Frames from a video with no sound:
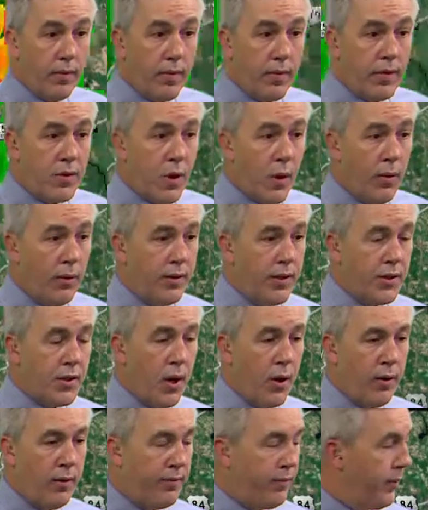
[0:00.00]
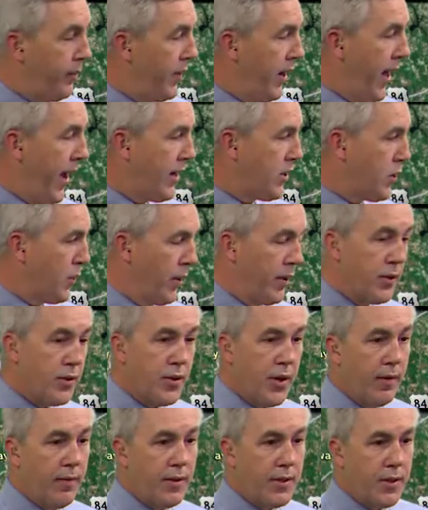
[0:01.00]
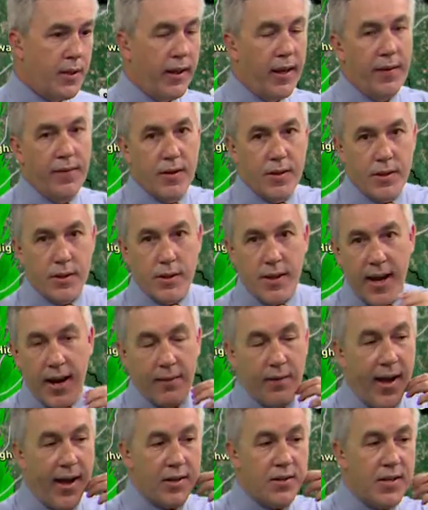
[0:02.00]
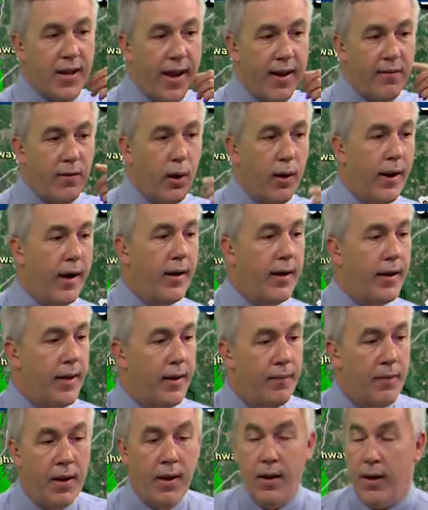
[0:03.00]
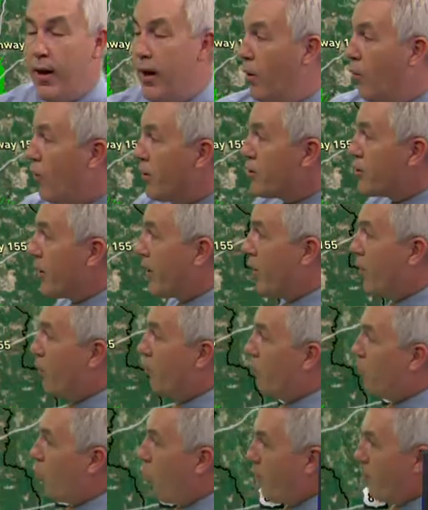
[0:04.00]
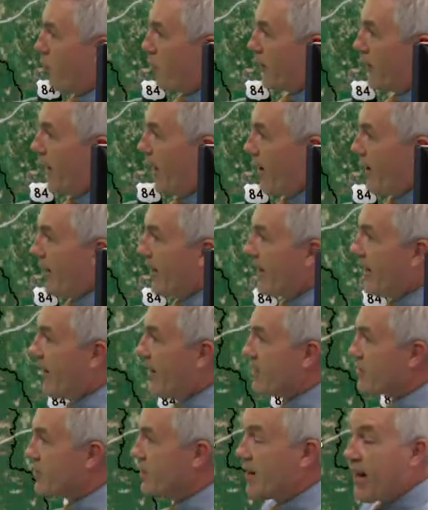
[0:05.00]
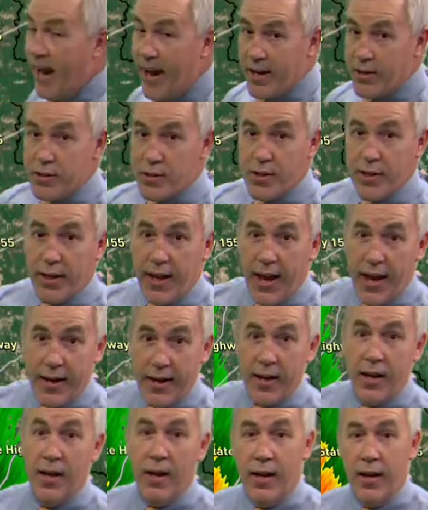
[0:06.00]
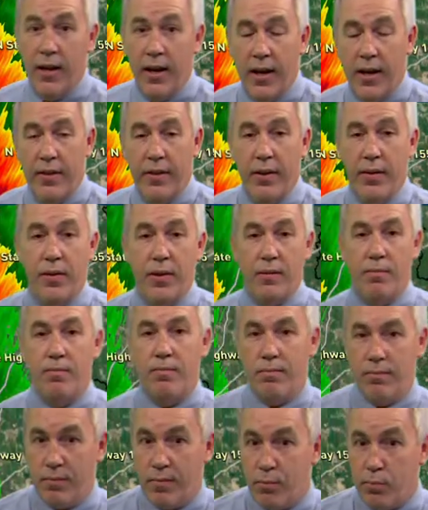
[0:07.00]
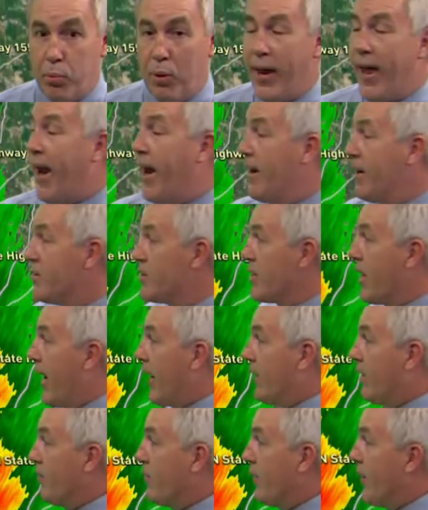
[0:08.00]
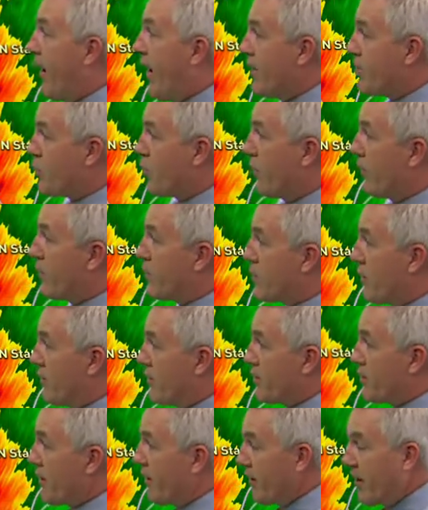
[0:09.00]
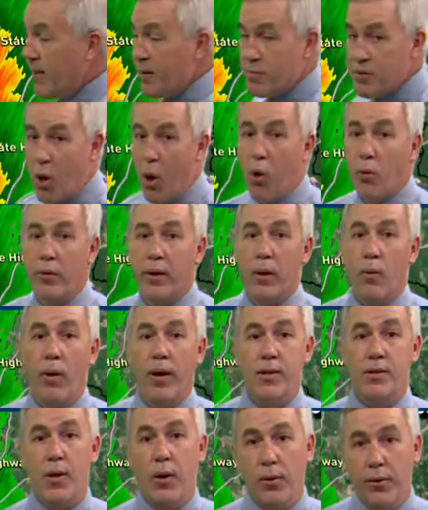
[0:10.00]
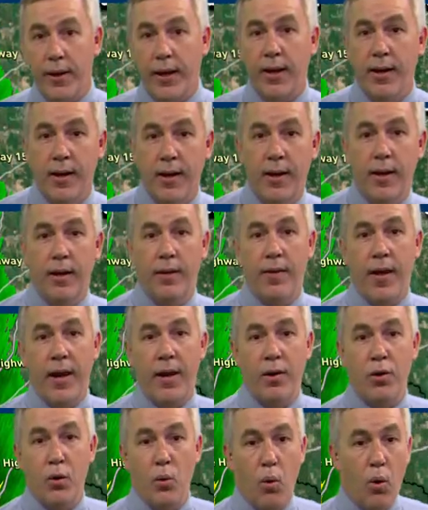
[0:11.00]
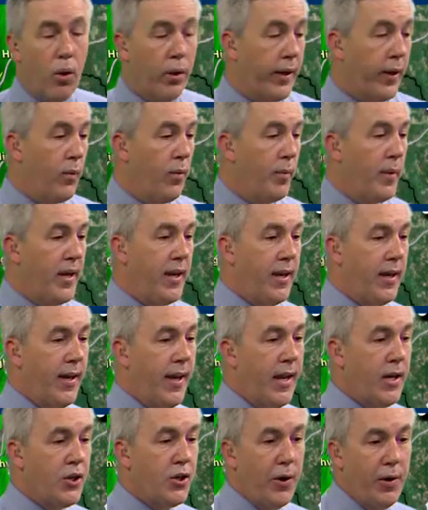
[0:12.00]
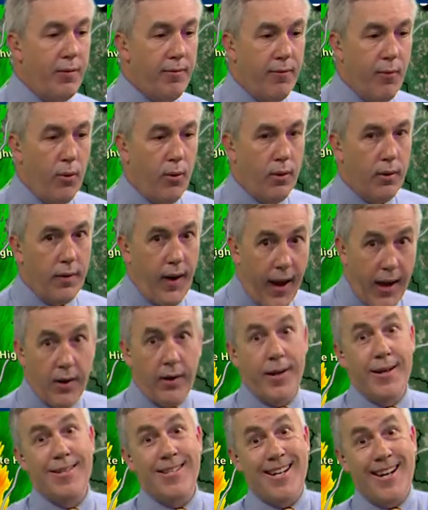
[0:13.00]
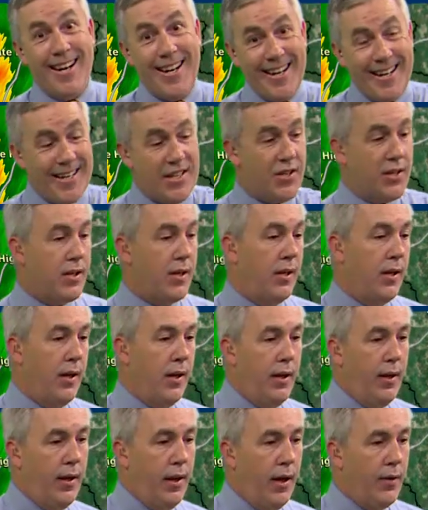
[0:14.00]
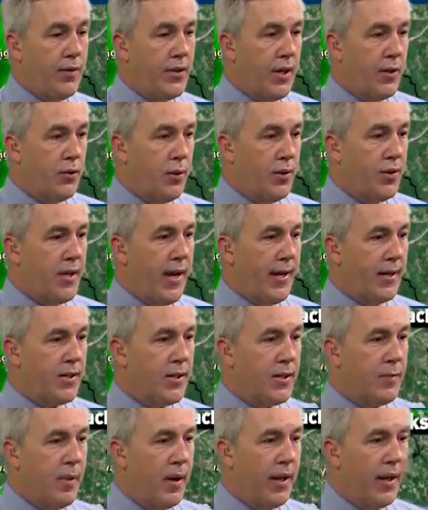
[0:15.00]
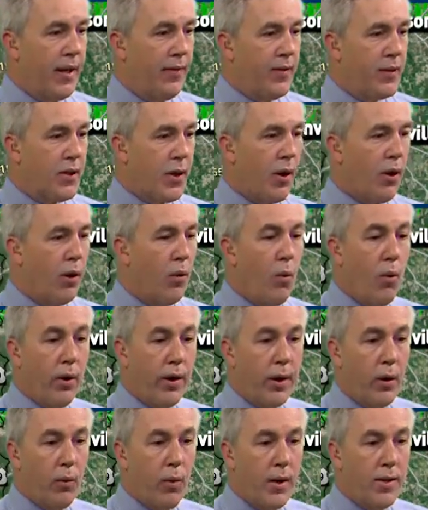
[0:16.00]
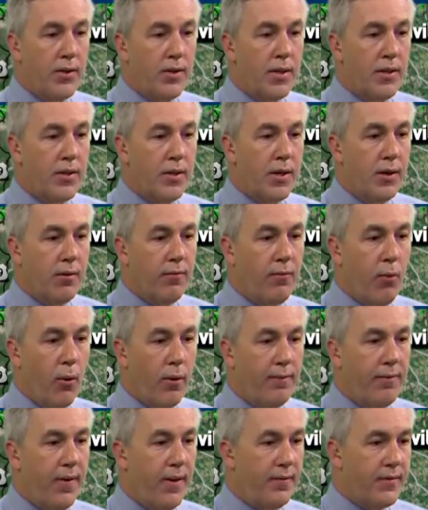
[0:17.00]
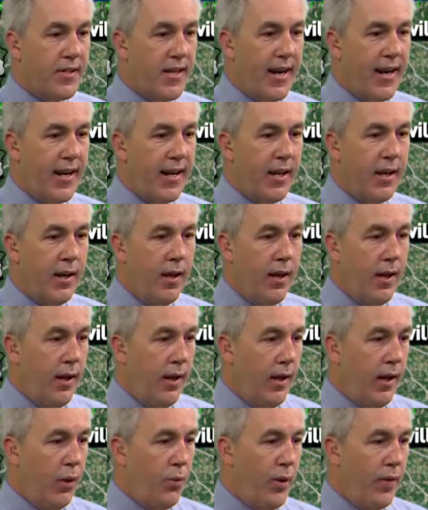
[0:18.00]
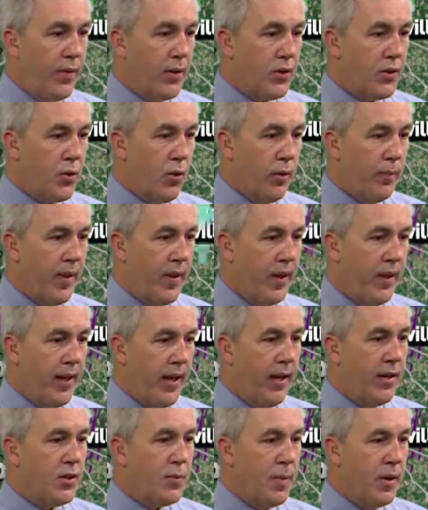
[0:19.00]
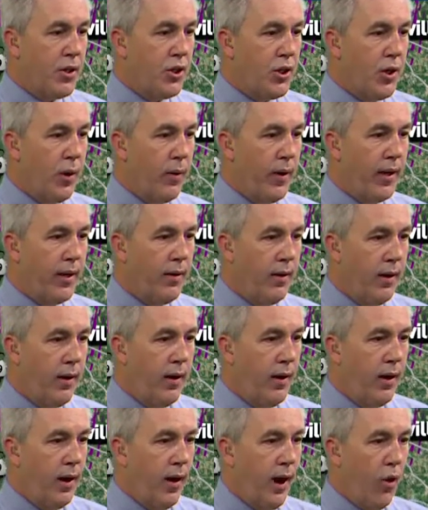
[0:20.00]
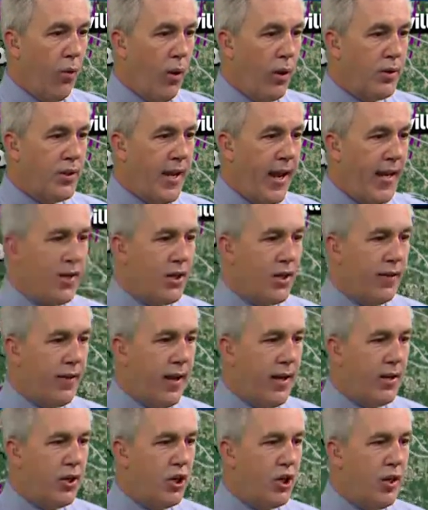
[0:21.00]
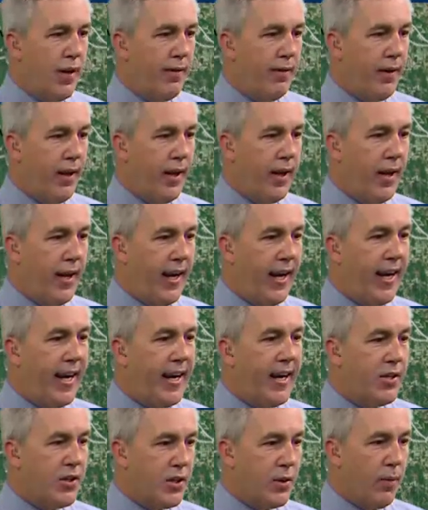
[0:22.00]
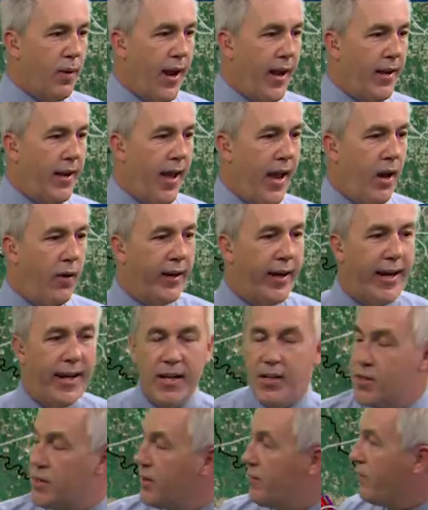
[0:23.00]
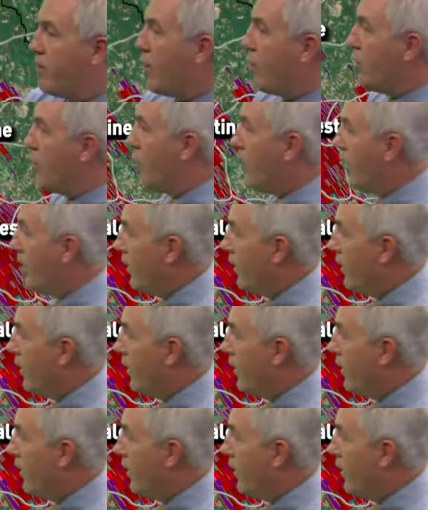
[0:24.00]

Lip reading: So just heard from the National Weather Service, and again, this is kind of outside of our area. Once you go one more county east into Anderson County, the plan is likely for the National Weather Service that keeps holding what it's holding, that a new warning will be issued for areas east of central Texas. But again, this current warning runs until 4:15 with this storm that, again, has been showing a rotation that is shifting east right now, east of Dew,